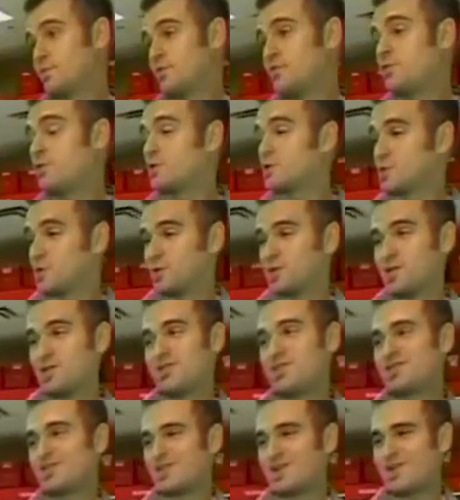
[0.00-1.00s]
Before school's even
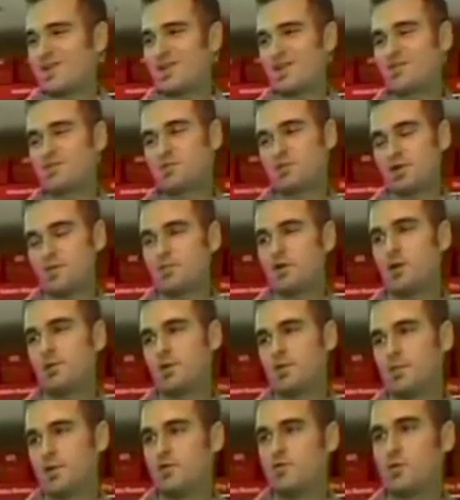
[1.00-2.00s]
started, I've spent probably
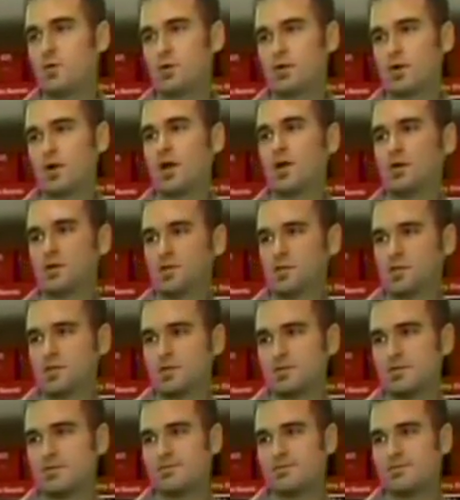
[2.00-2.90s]
about $400.